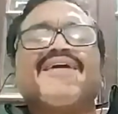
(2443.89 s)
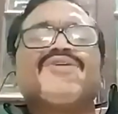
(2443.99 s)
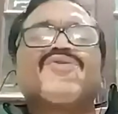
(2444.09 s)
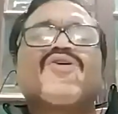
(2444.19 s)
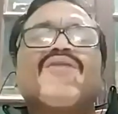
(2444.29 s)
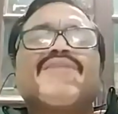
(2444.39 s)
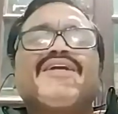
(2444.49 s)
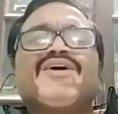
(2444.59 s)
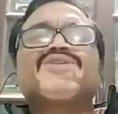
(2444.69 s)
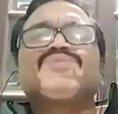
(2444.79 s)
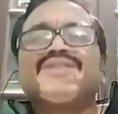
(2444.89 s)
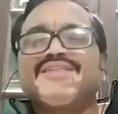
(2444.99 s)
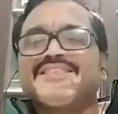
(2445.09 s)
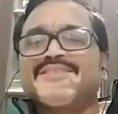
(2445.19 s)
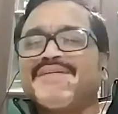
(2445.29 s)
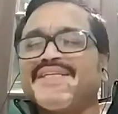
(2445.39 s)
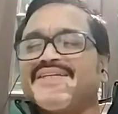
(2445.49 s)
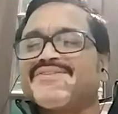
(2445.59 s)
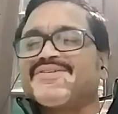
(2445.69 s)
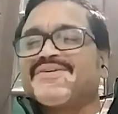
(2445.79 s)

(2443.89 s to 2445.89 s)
to come in touch with the spirit.